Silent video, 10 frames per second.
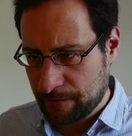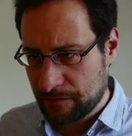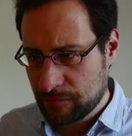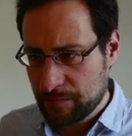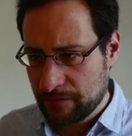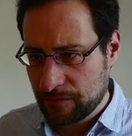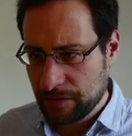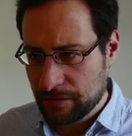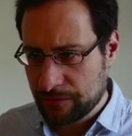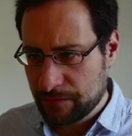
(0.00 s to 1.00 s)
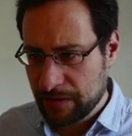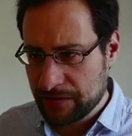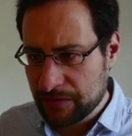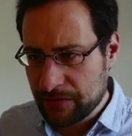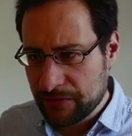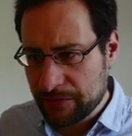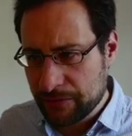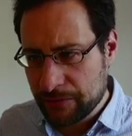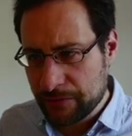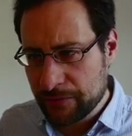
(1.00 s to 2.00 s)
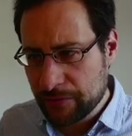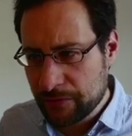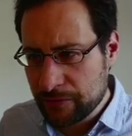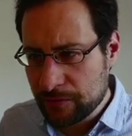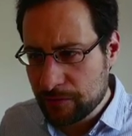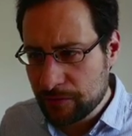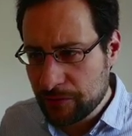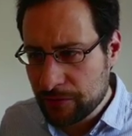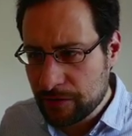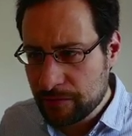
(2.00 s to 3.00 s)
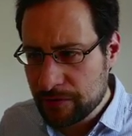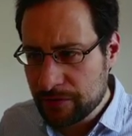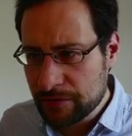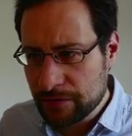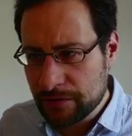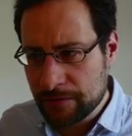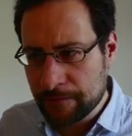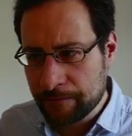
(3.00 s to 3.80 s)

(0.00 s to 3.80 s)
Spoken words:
it would be fully automated. So GNOME terminal.